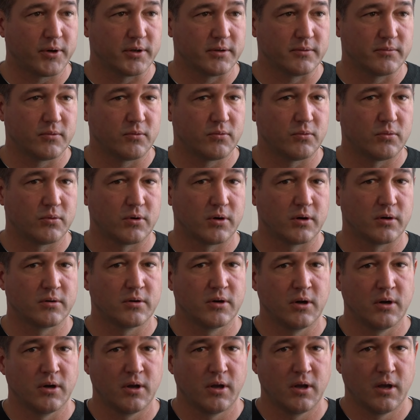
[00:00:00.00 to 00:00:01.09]
go back to
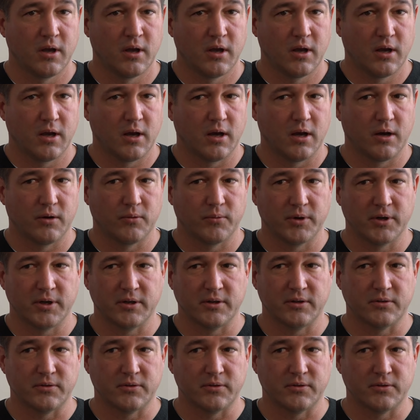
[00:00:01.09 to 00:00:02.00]
July 2014.